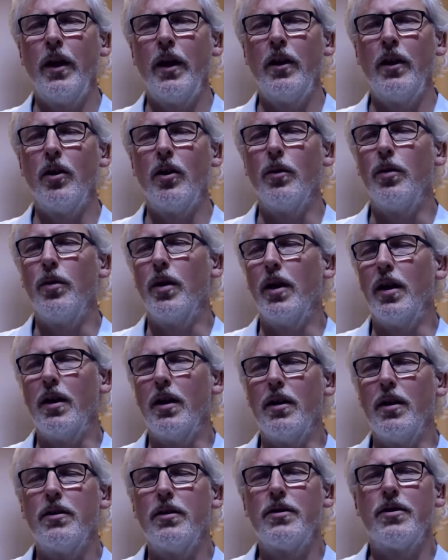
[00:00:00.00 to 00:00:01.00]
There'll
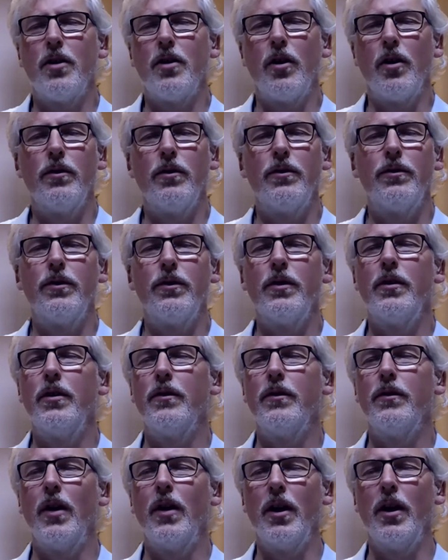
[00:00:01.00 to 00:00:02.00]
be stuff you
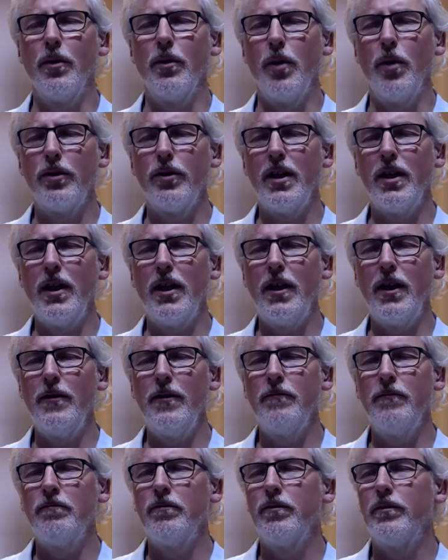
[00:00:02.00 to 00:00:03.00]
feel in the body,
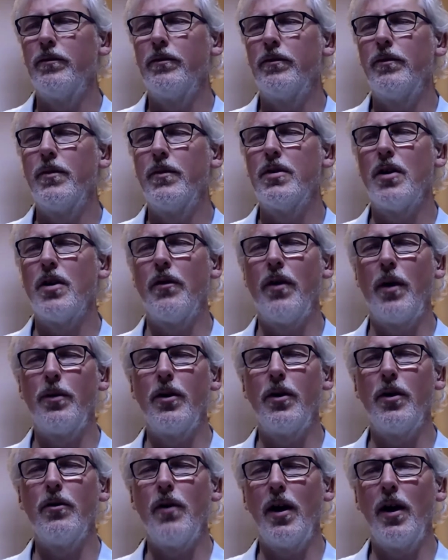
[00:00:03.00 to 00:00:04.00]
stuff
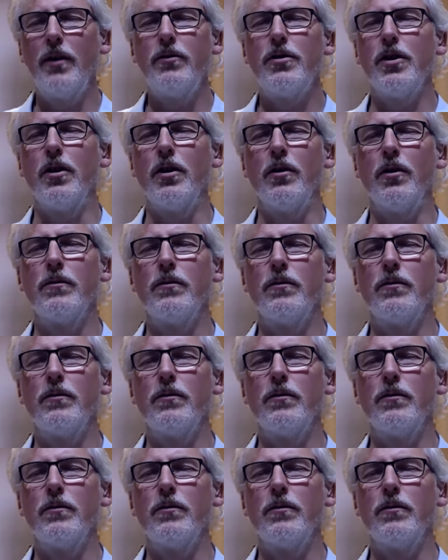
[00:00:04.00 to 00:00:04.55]
happening around you.